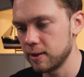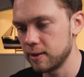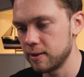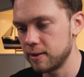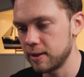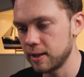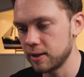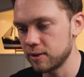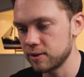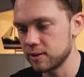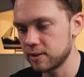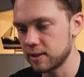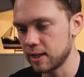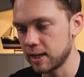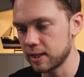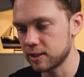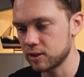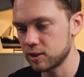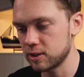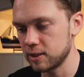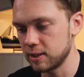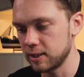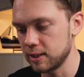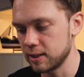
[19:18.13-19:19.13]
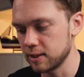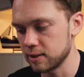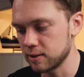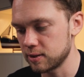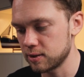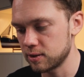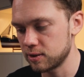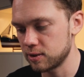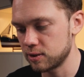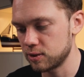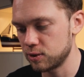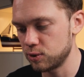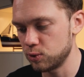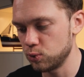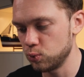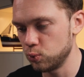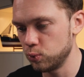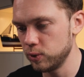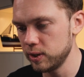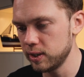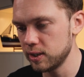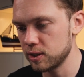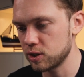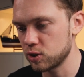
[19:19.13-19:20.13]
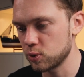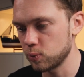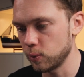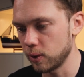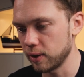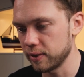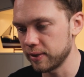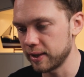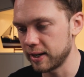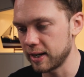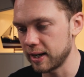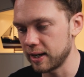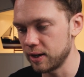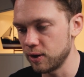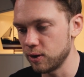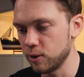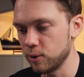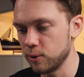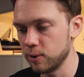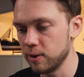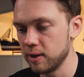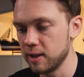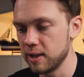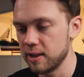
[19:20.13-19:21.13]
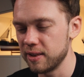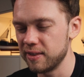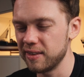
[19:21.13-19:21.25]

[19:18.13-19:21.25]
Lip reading: There's actually a Swedish one that I know.